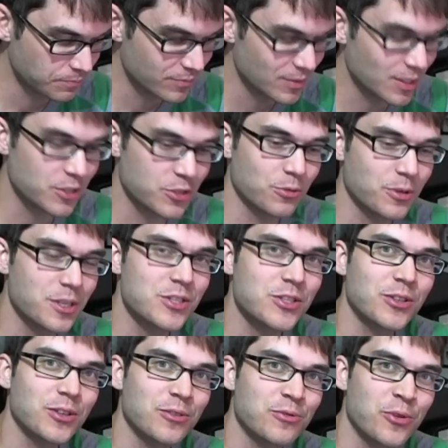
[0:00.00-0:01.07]
There's a reason
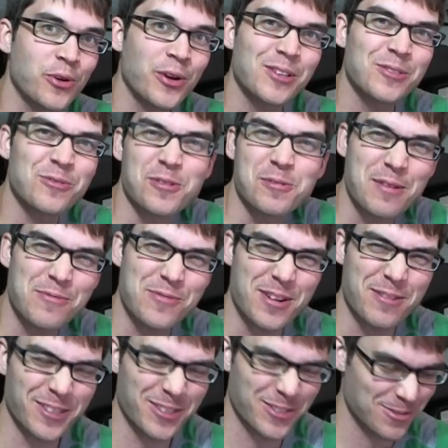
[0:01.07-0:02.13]
Laphroaig is one of my
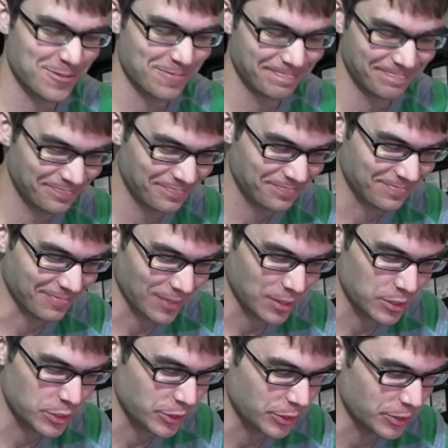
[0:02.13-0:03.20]
favorites.
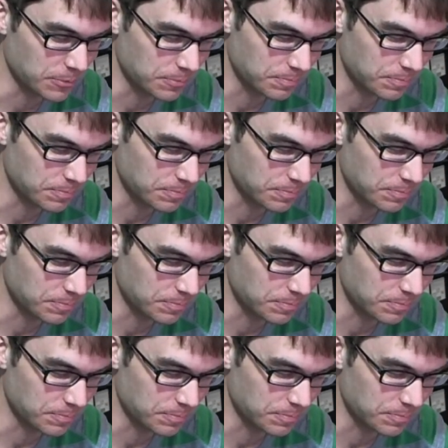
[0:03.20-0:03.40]
It's good.